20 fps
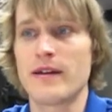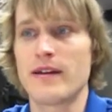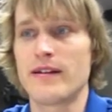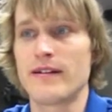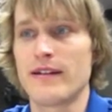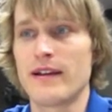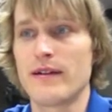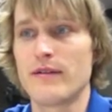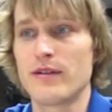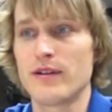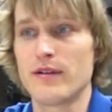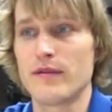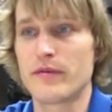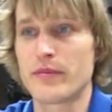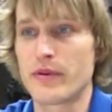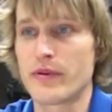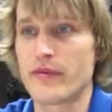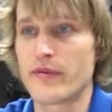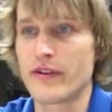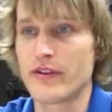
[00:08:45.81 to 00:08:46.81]
and level of
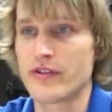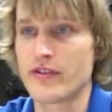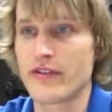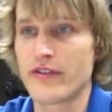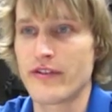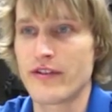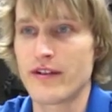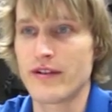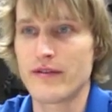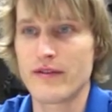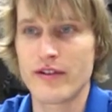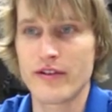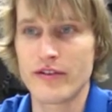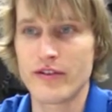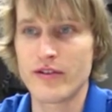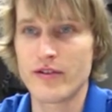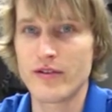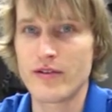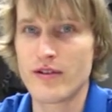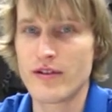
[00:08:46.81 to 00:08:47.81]
proficiency of the
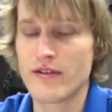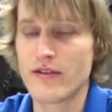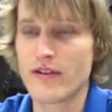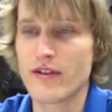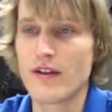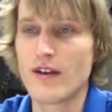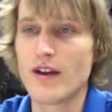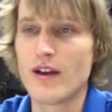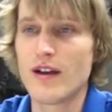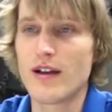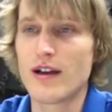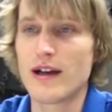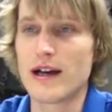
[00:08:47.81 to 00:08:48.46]
students.